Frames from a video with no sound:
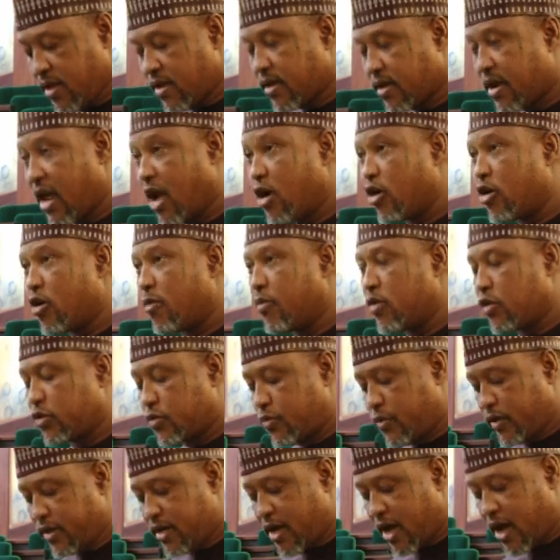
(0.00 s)
Right, Honorable
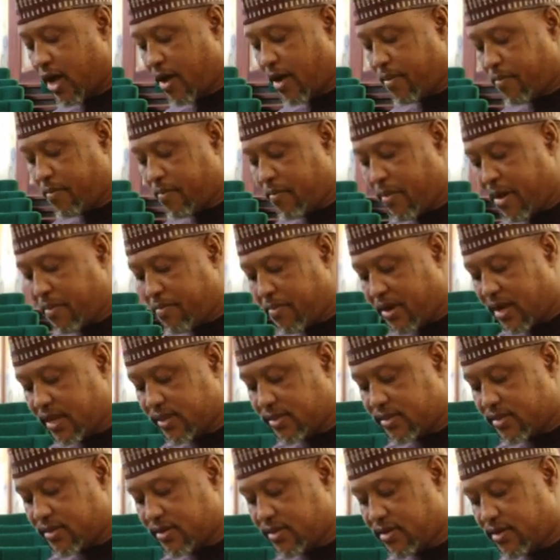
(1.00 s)
Speaker,
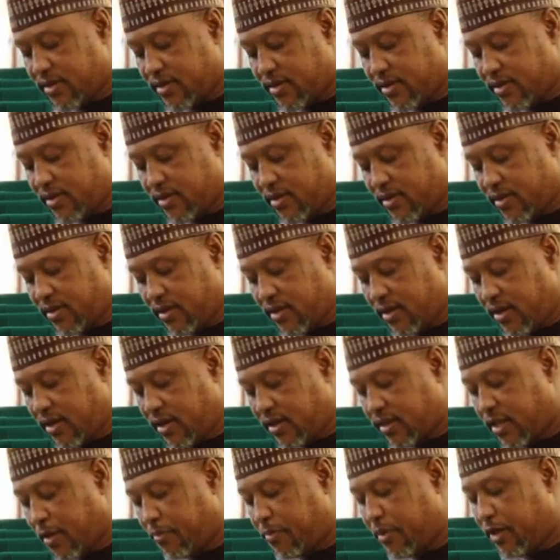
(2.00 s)
members,
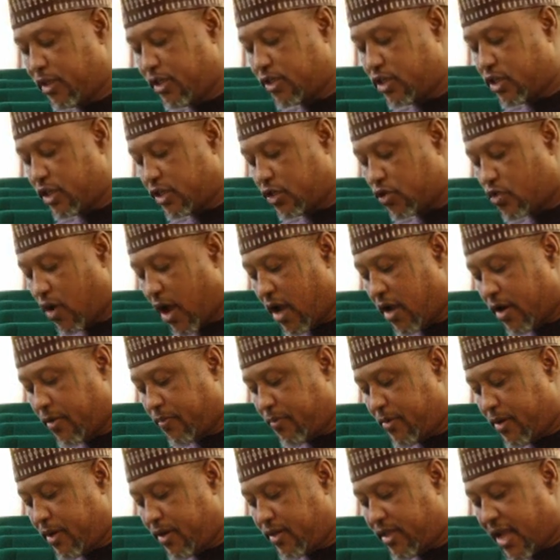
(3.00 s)
the bill seeks to
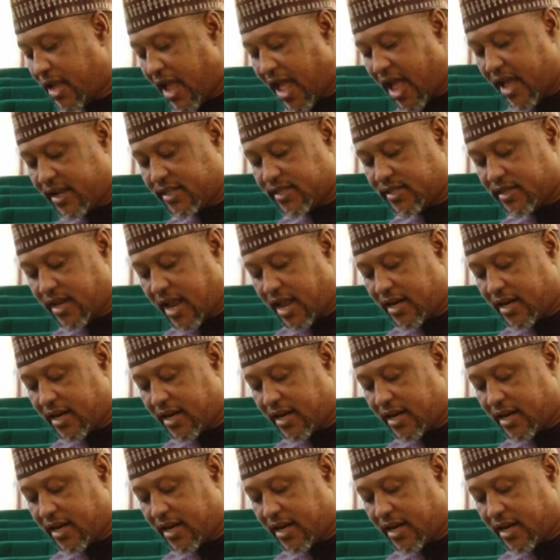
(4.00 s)
repeal the Act